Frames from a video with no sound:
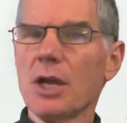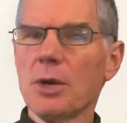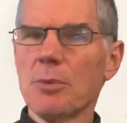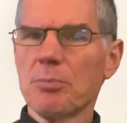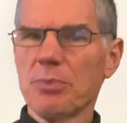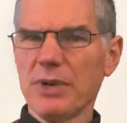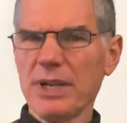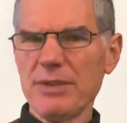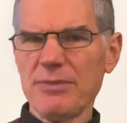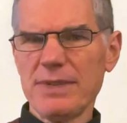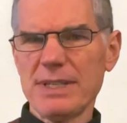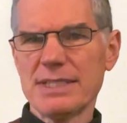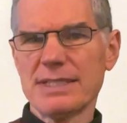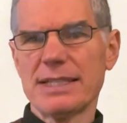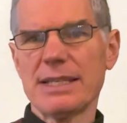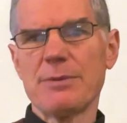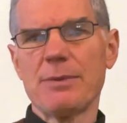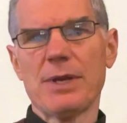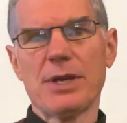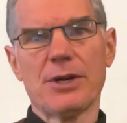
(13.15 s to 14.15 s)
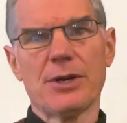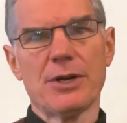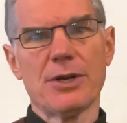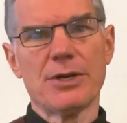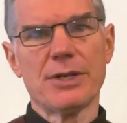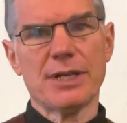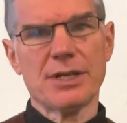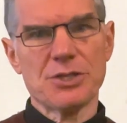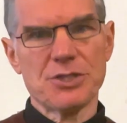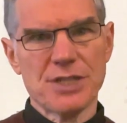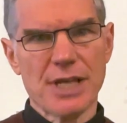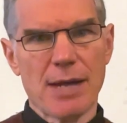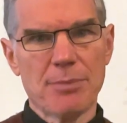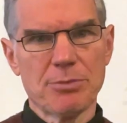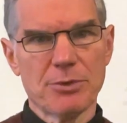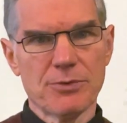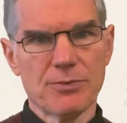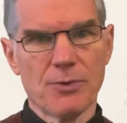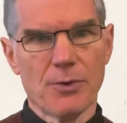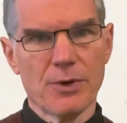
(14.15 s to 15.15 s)
Previously we heard in
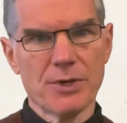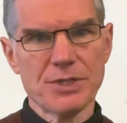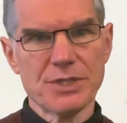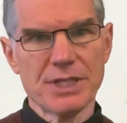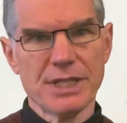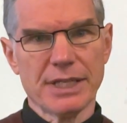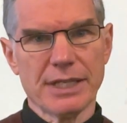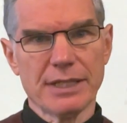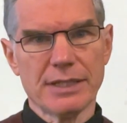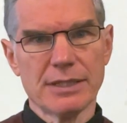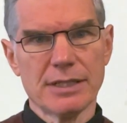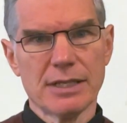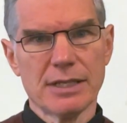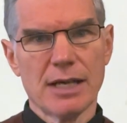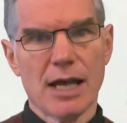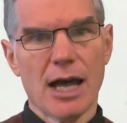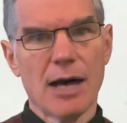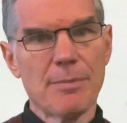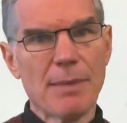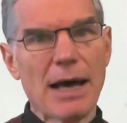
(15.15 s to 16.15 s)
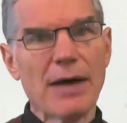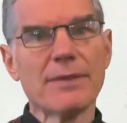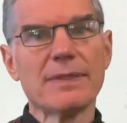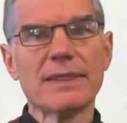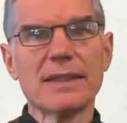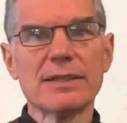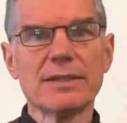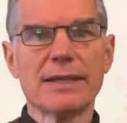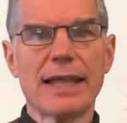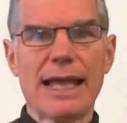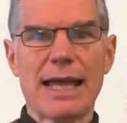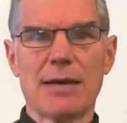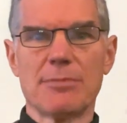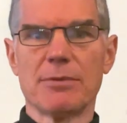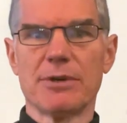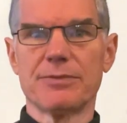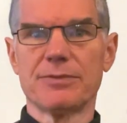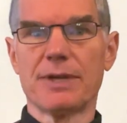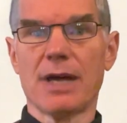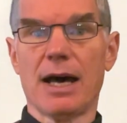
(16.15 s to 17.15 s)
chapter 14 about the
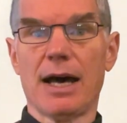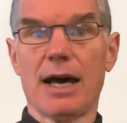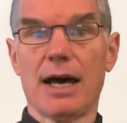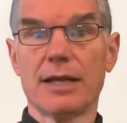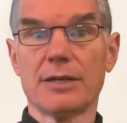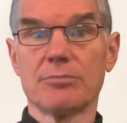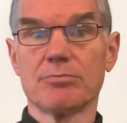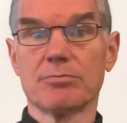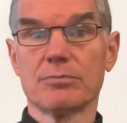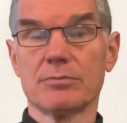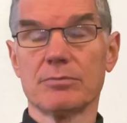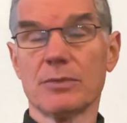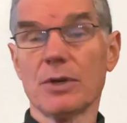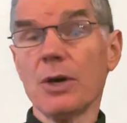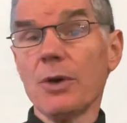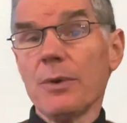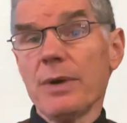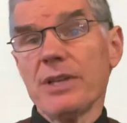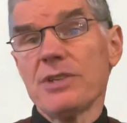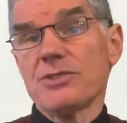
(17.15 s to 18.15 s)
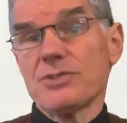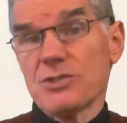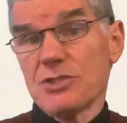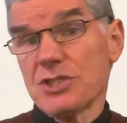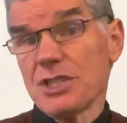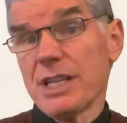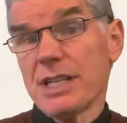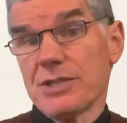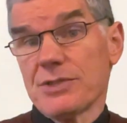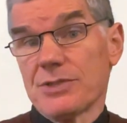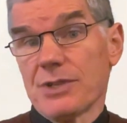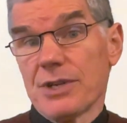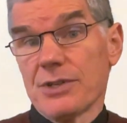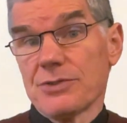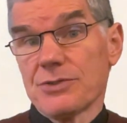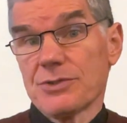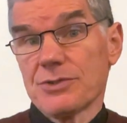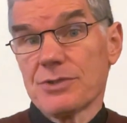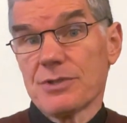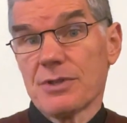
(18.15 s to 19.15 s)
Lamb of God, who is
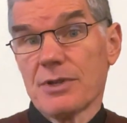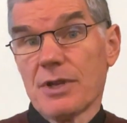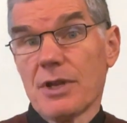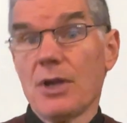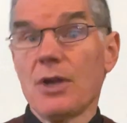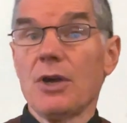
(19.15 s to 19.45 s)
Jesus,